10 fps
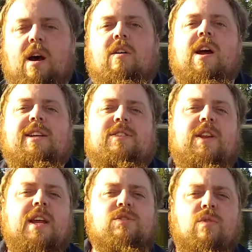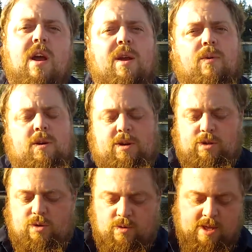all right, so the next rod I want to
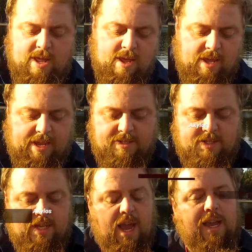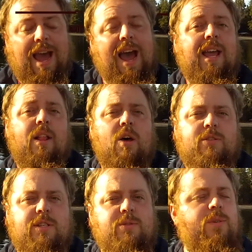do is the
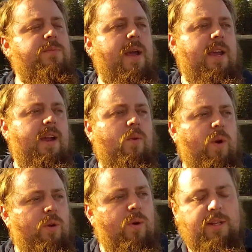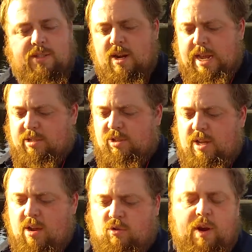Kylos. This one's my kind of weird one. It's not
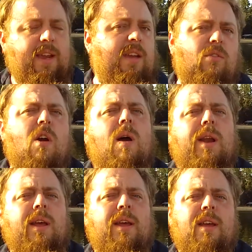actually a cranking rod.